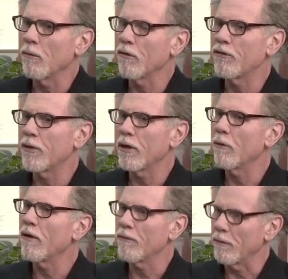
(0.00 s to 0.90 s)
once you get
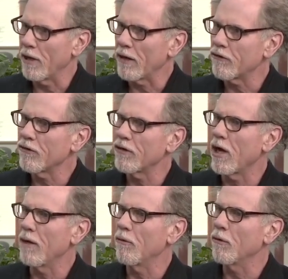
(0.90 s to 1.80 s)
away from election
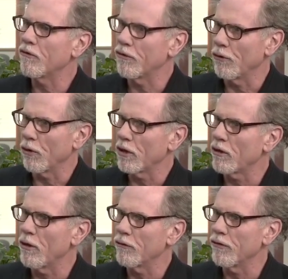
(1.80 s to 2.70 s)
time and once the door
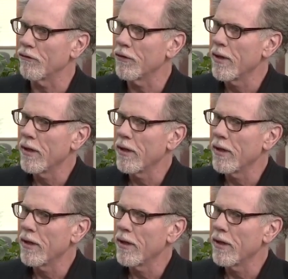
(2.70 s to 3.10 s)
closes,